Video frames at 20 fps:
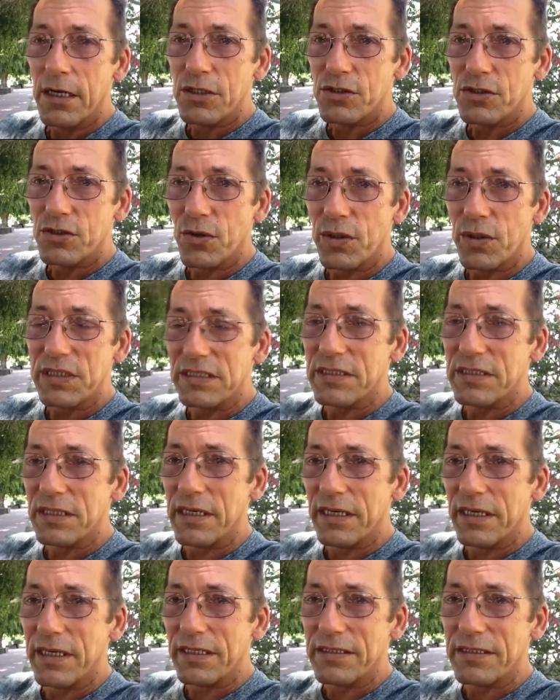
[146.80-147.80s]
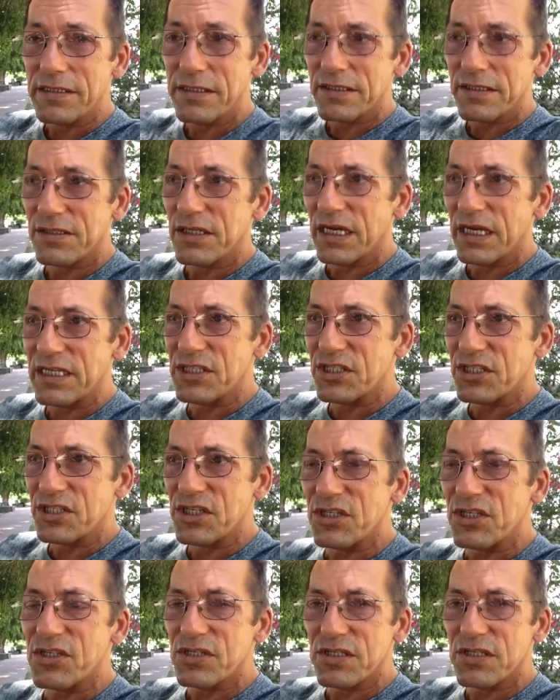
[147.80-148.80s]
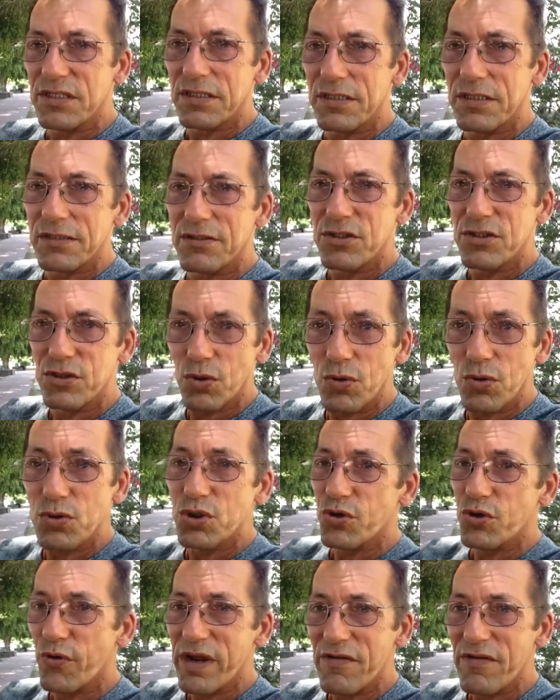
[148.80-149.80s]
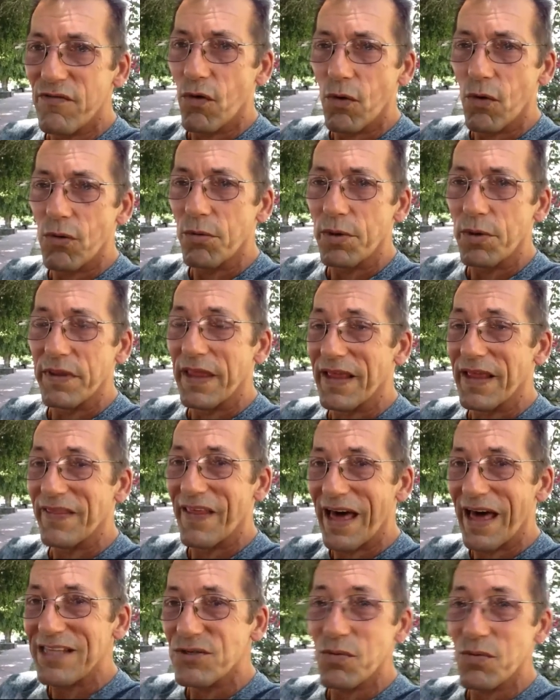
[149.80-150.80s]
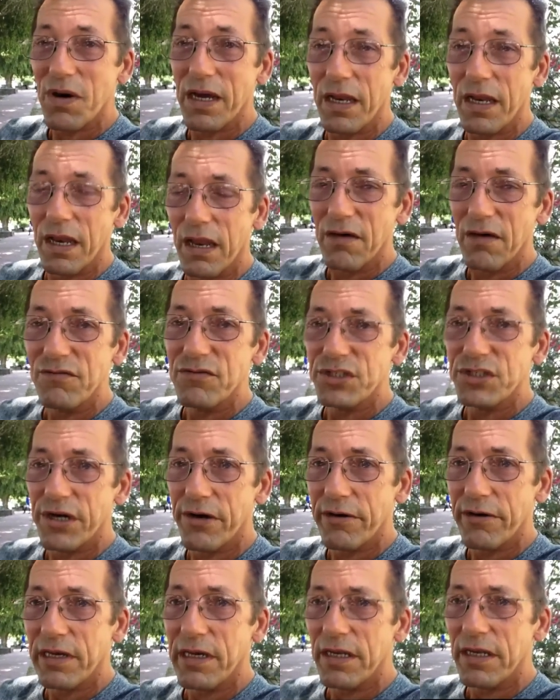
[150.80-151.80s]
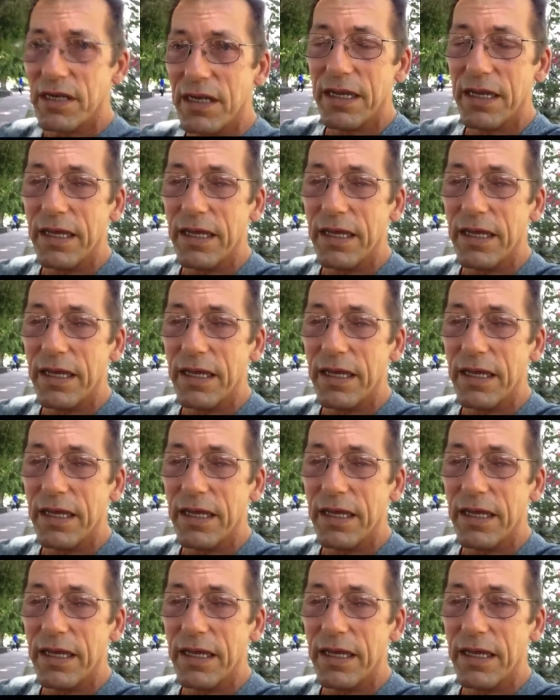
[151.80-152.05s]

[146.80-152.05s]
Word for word: So it's just so straightforward that's why I love sharing it,